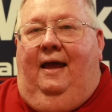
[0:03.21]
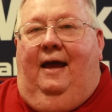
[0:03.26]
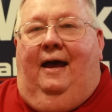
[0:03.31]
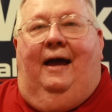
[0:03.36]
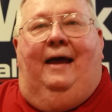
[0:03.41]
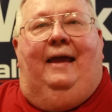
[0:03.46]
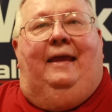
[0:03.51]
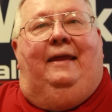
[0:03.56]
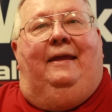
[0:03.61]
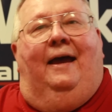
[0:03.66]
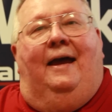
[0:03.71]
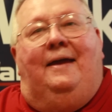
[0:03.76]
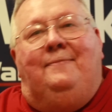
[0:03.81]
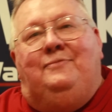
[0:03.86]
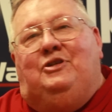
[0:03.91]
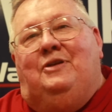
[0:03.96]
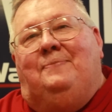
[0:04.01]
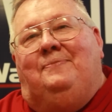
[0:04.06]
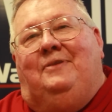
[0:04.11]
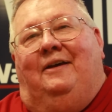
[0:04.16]
Hi, I'm
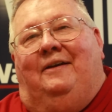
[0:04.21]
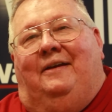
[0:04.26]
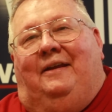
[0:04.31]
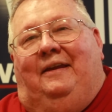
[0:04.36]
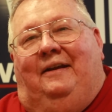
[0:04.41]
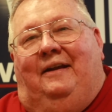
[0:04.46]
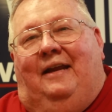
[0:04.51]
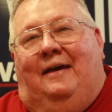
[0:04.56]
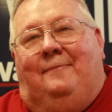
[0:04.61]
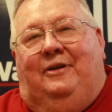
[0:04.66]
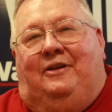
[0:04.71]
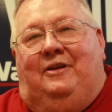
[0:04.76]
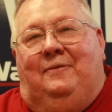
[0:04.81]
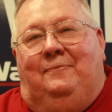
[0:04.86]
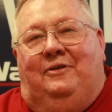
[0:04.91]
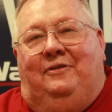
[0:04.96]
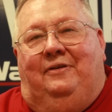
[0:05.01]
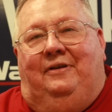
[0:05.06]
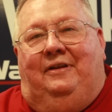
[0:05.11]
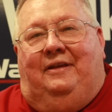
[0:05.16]
Jim Duncan, and I'm a
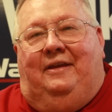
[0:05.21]
community